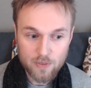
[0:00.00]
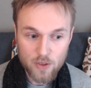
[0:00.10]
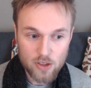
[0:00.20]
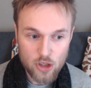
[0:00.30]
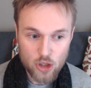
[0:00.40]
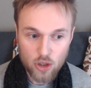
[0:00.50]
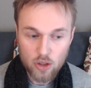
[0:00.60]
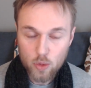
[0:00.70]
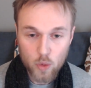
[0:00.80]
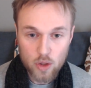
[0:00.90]
if you're not
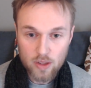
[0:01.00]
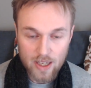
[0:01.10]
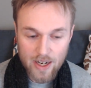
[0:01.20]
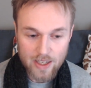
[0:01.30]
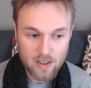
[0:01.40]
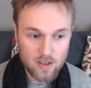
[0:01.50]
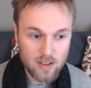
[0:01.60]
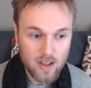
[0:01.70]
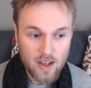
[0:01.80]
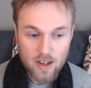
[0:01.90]
sure who you like,